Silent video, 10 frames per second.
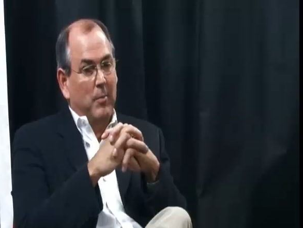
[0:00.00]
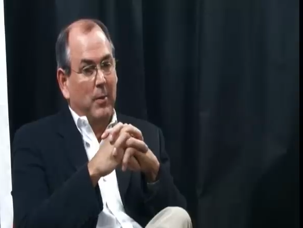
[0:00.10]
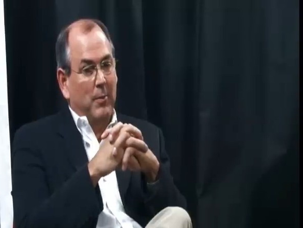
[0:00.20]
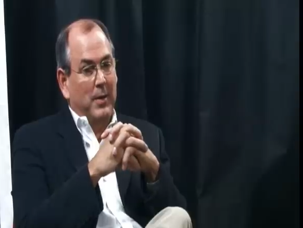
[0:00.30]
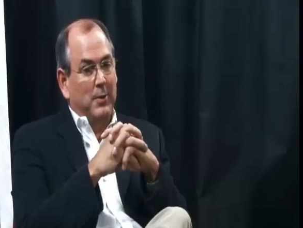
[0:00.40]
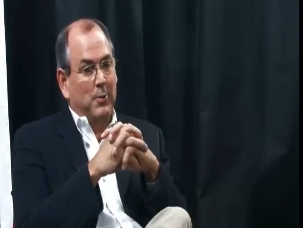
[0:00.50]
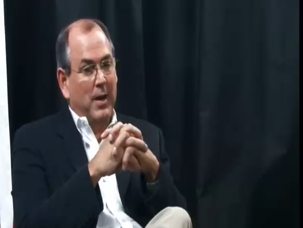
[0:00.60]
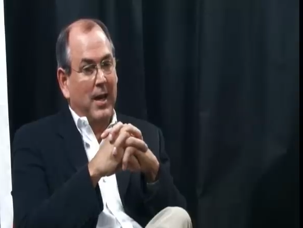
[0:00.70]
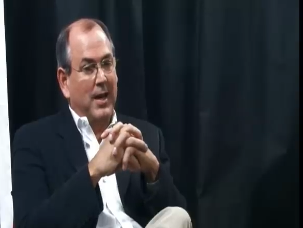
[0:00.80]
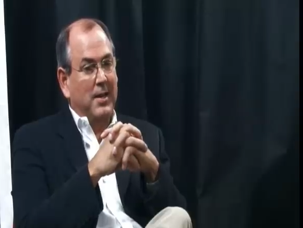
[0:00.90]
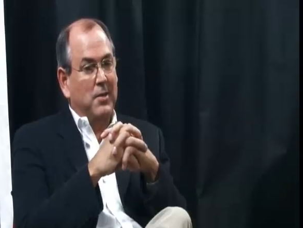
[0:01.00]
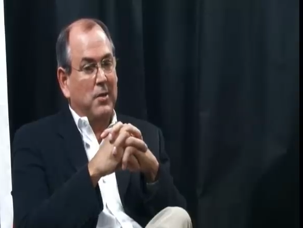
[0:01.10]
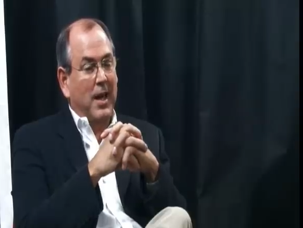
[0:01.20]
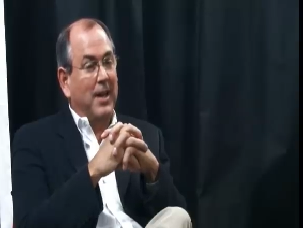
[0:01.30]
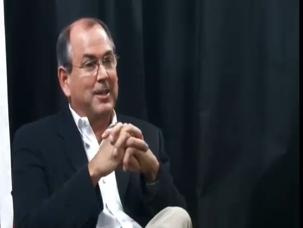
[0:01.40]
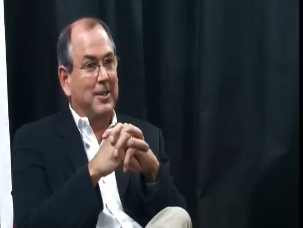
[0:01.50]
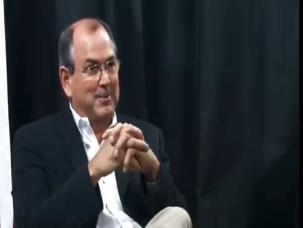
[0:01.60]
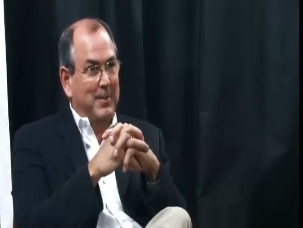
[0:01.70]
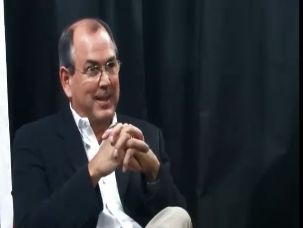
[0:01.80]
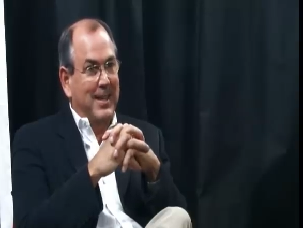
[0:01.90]
But when Tri
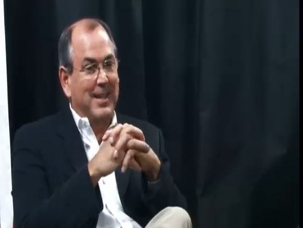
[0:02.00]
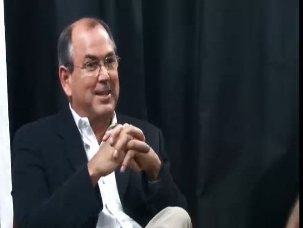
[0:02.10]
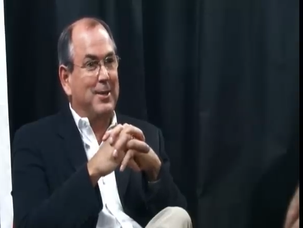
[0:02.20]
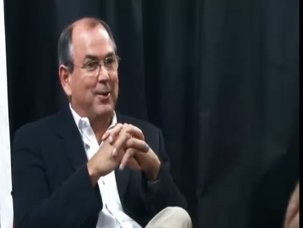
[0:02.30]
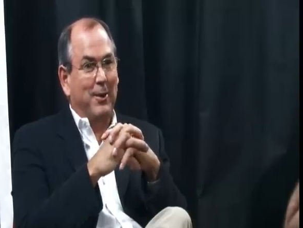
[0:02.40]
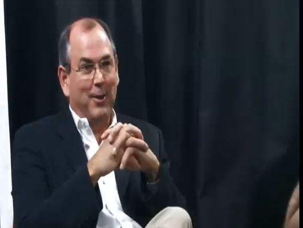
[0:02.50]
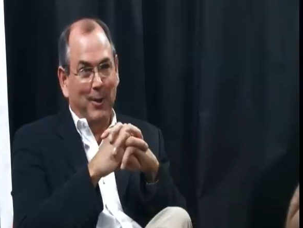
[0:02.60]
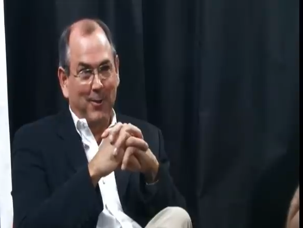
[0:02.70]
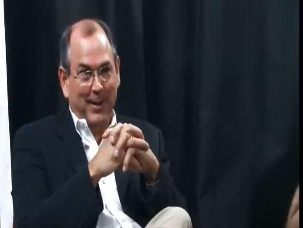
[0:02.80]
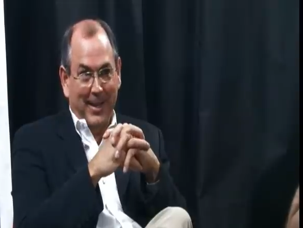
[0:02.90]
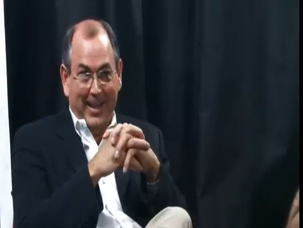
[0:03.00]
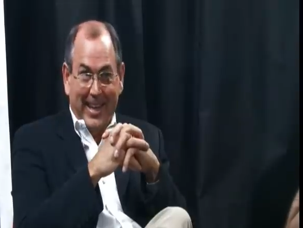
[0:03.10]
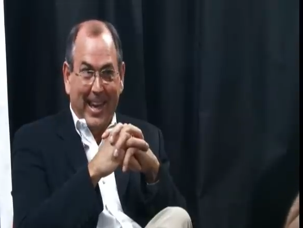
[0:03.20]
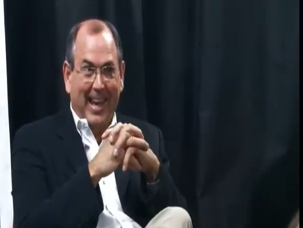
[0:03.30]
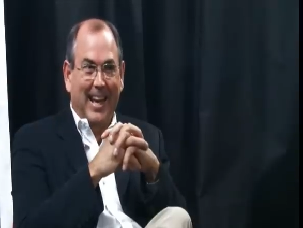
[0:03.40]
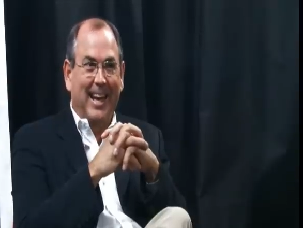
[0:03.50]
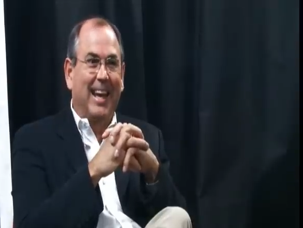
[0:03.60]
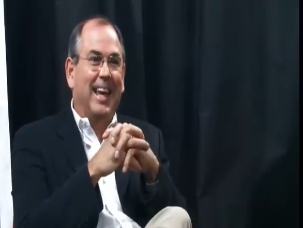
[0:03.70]
challenged me, he did so in the only way that he can.